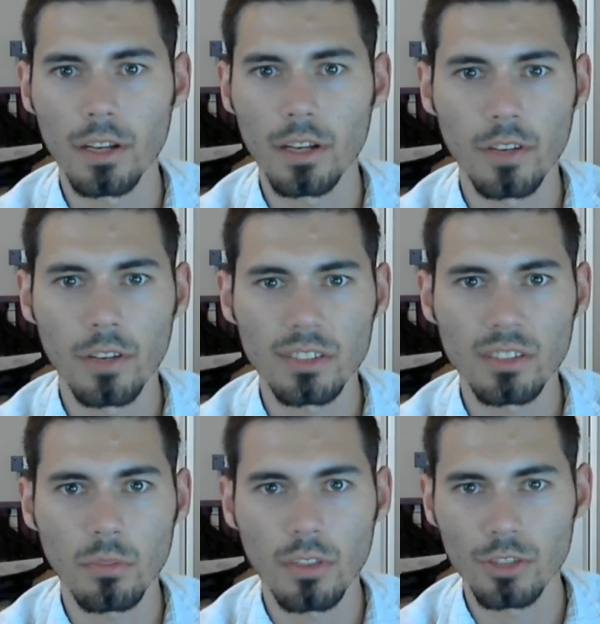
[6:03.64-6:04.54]
and it's
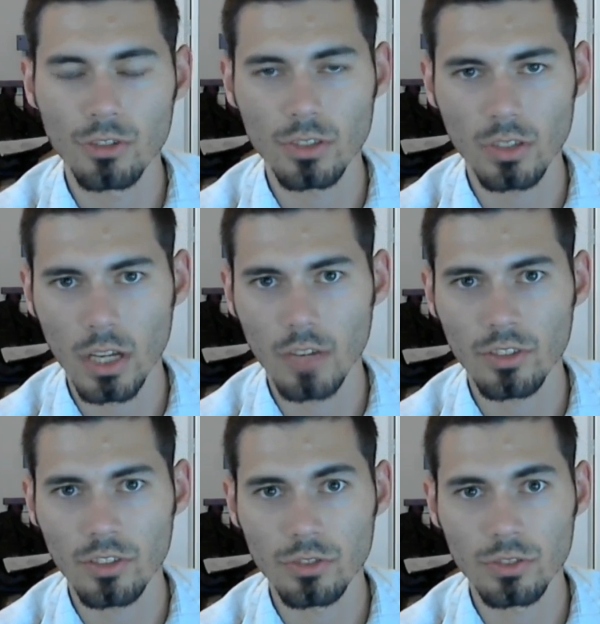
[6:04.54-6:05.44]
something that draws a lot of
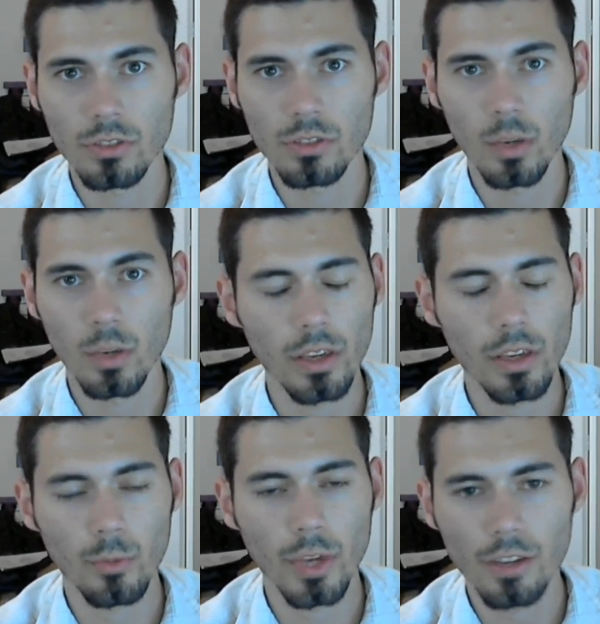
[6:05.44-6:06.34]
attention. And
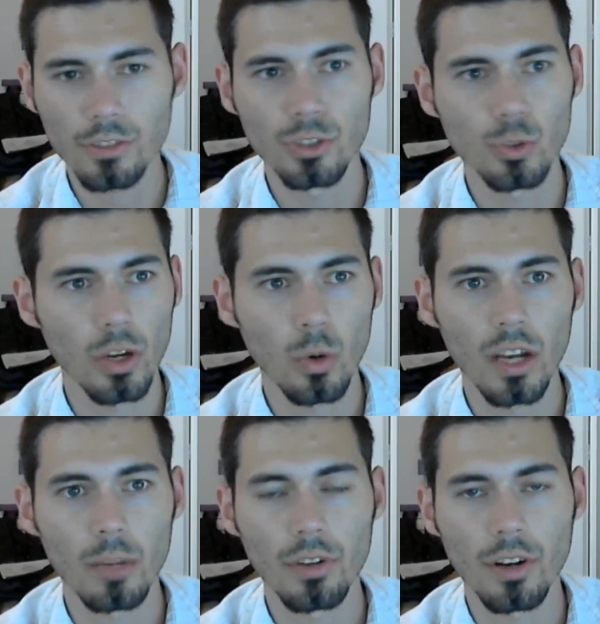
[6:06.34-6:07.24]
we actually enjoy it quite a
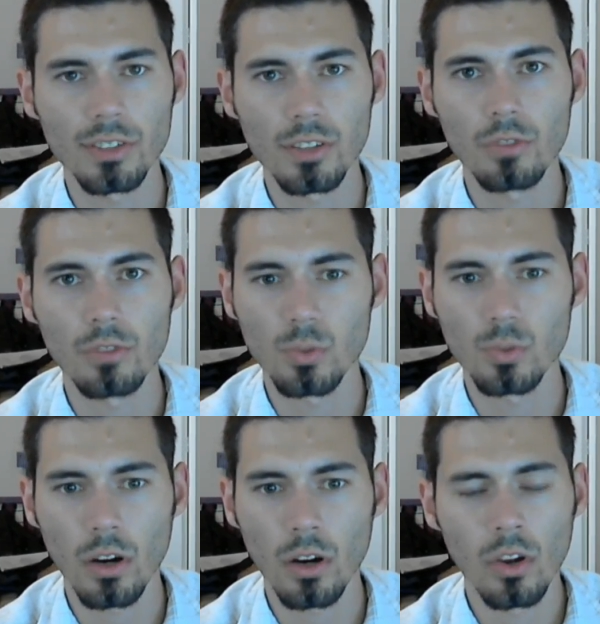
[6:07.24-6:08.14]
bit ourselves as
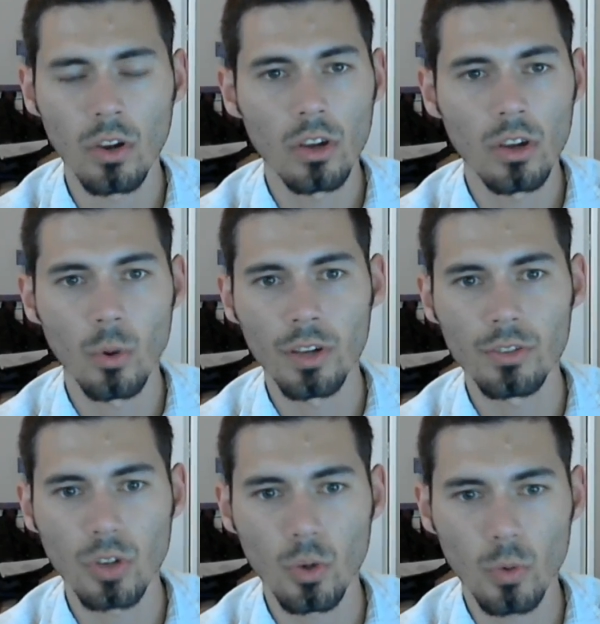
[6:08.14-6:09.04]
well. Going
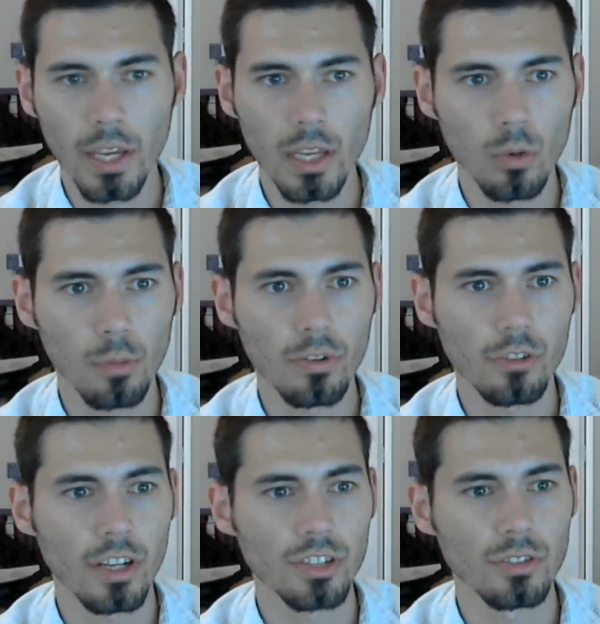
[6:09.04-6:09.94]
into a raid where
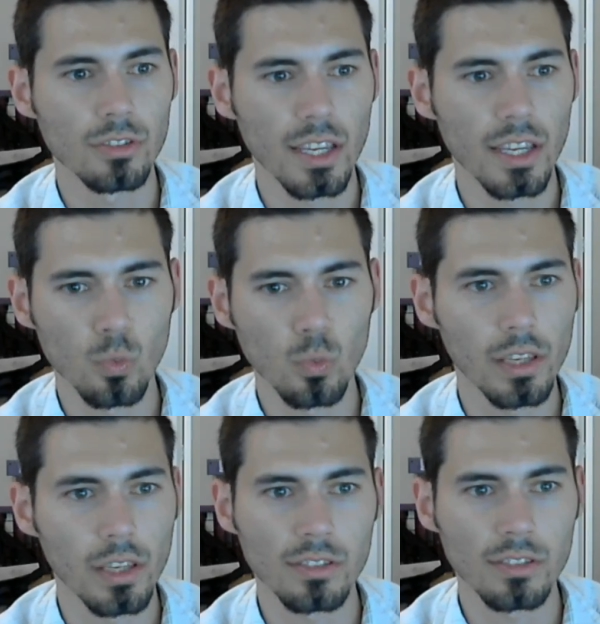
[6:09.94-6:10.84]
progression takes
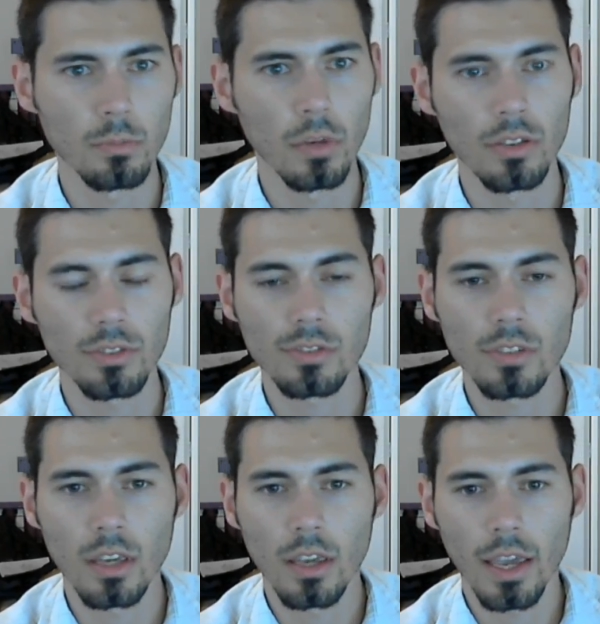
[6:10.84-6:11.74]
weeks, months,
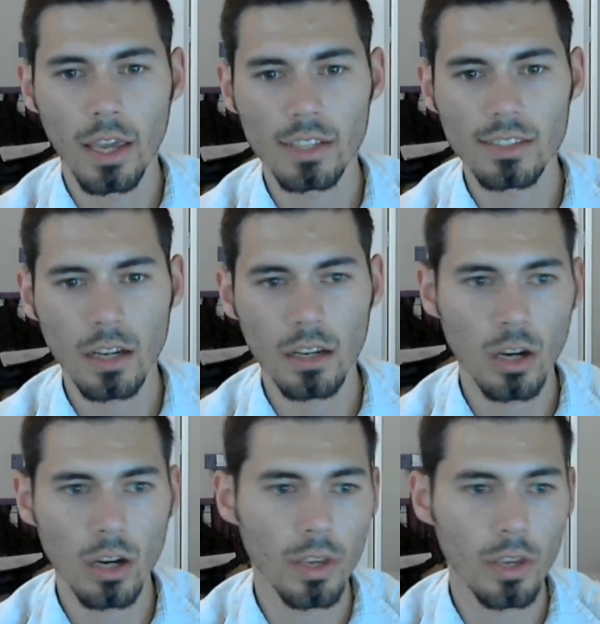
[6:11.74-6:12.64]
and it's not go
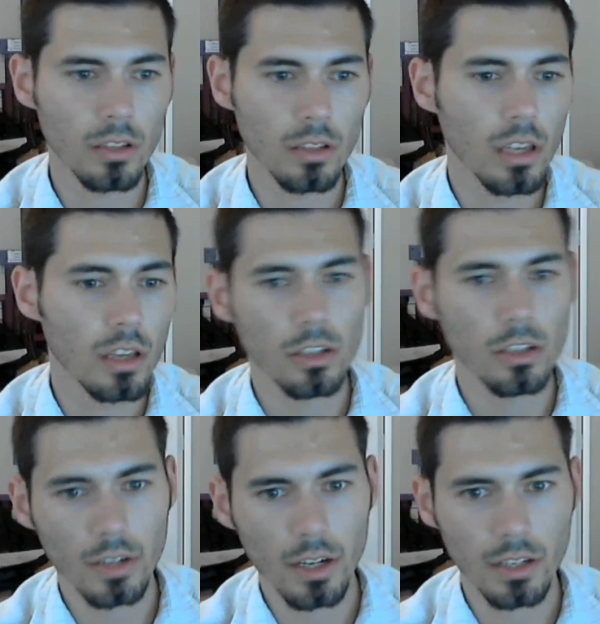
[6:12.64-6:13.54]
in, clear
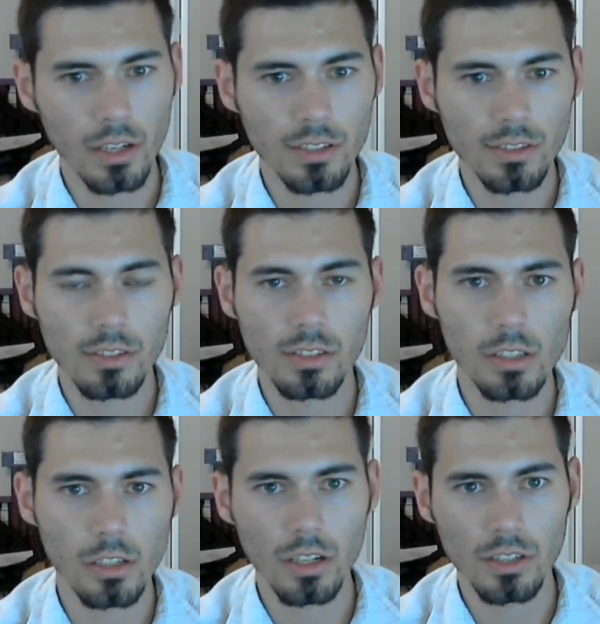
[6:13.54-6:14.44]
out an instance,
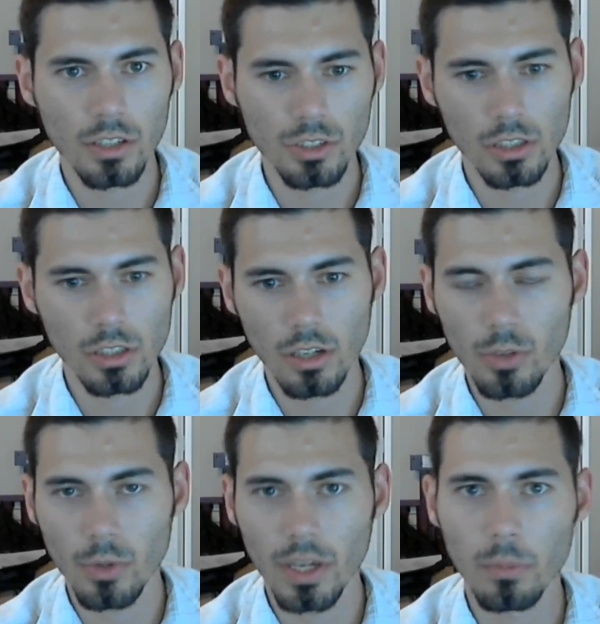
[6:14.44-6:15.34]
clear out a dungeon, clear out a
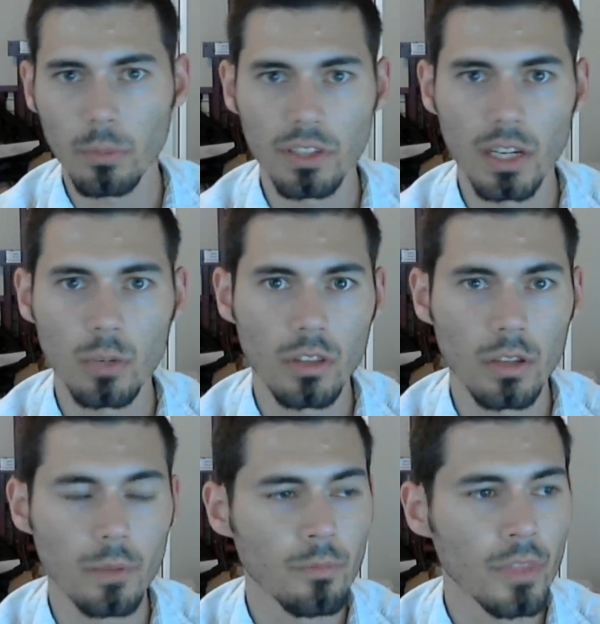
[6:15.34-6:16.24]
raid, and be done with it.
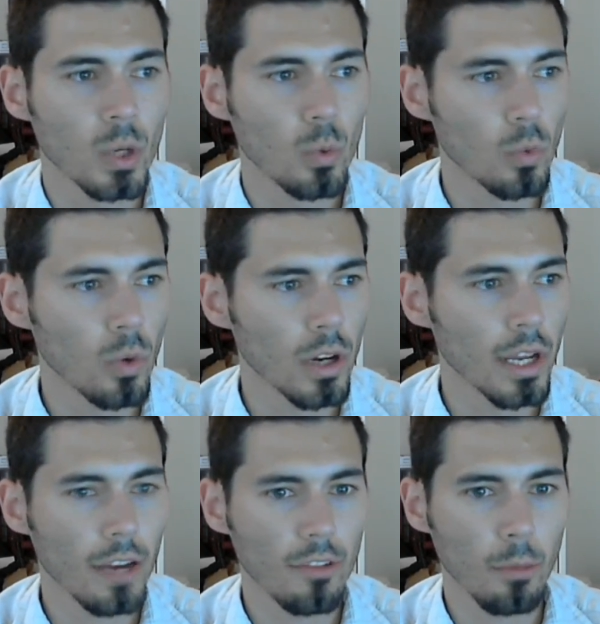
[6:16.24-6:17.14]
We want to
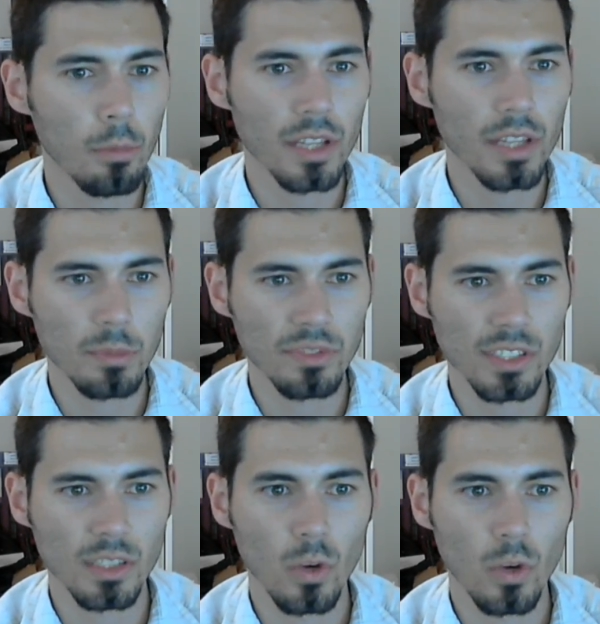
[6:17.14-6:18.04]
have a party type
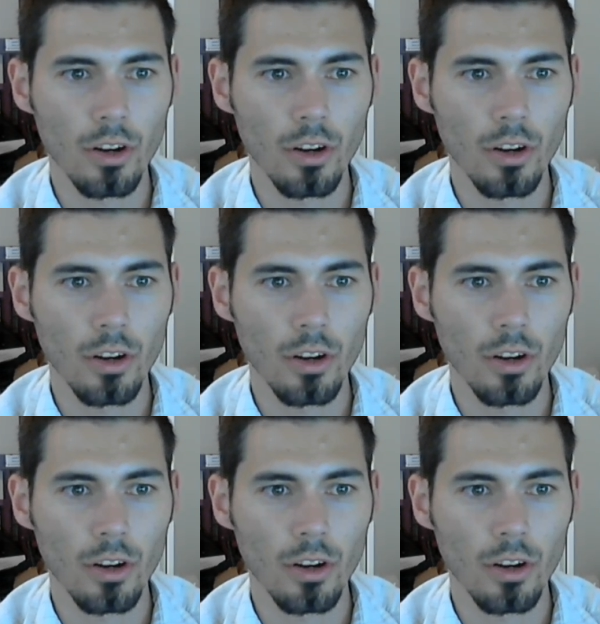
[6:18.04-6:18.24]
system where